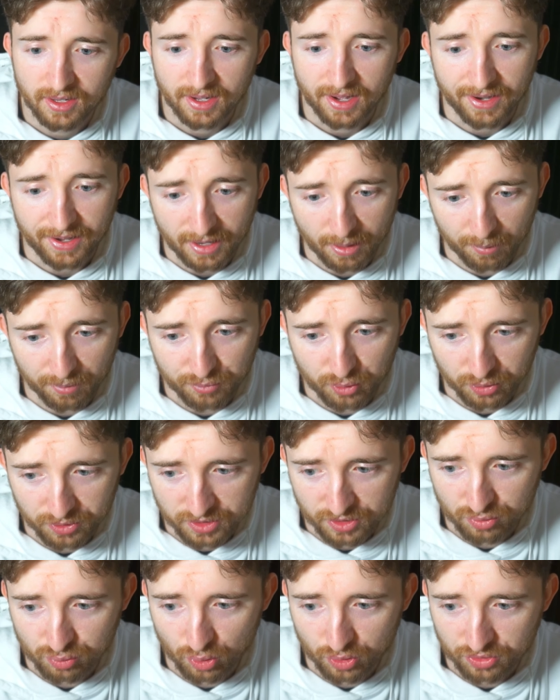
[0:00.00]
And now I've got
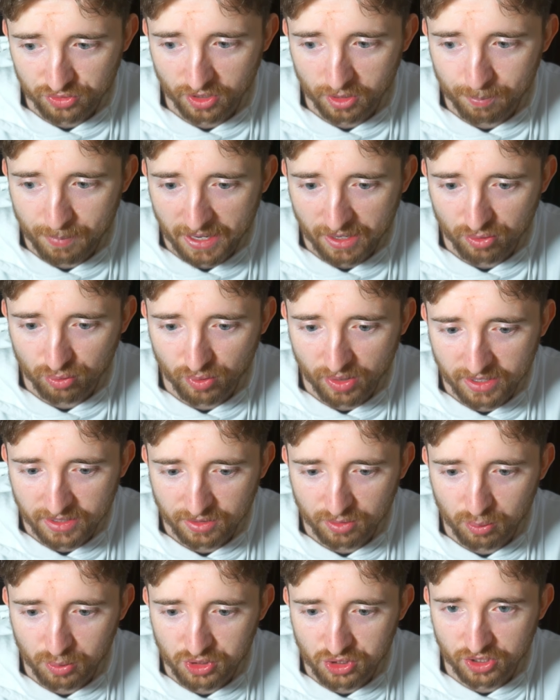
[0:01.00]
these rooks on the back
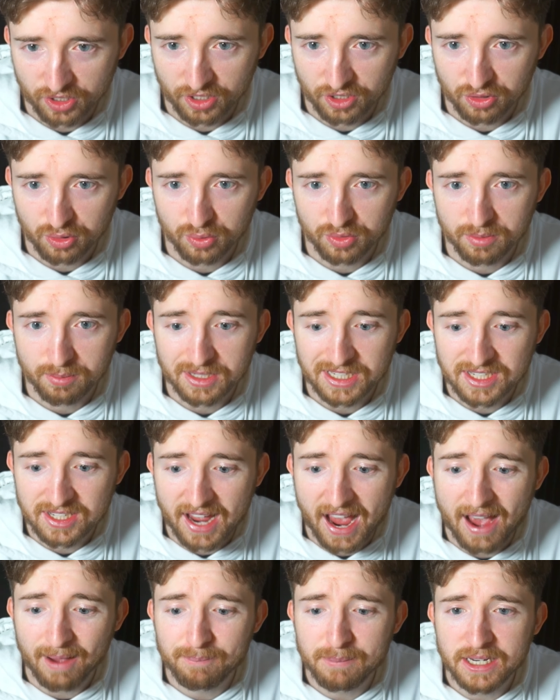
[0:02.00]
rank, which are going to do some
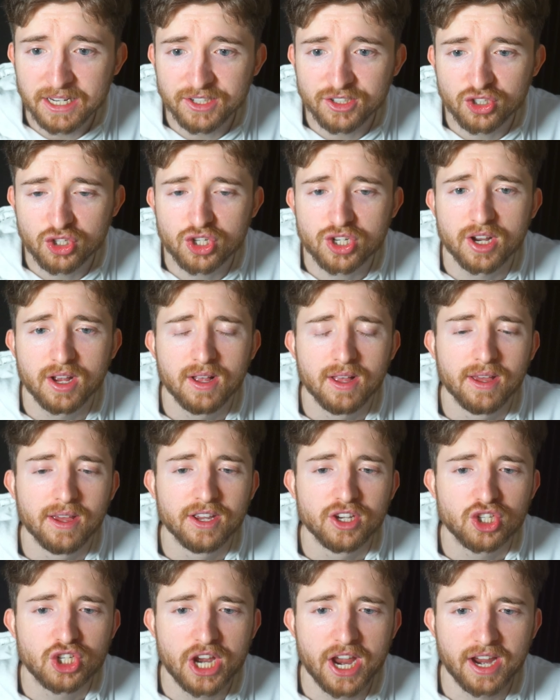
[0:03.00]
damage.
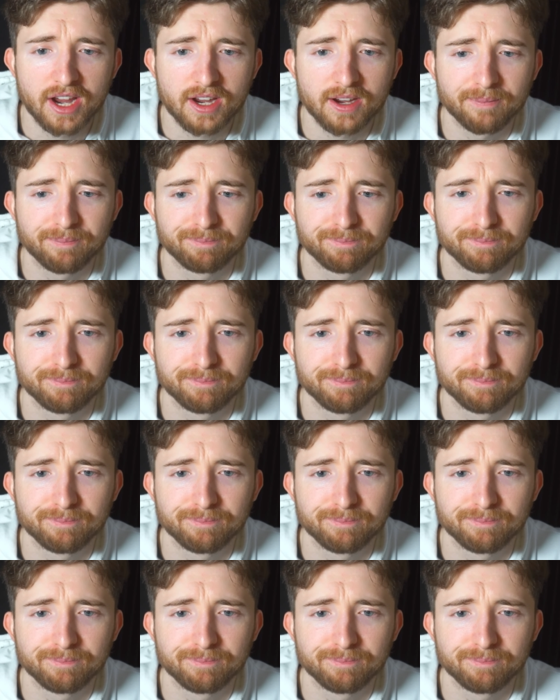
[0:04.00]
Check.